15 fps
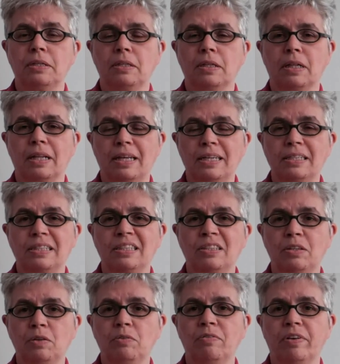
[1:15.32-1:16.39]
glazing
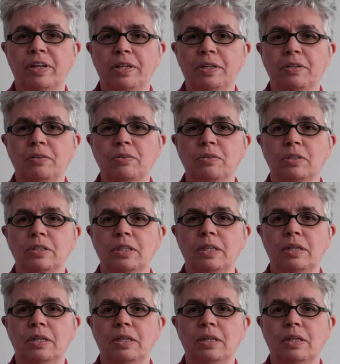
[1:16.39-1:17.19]
U values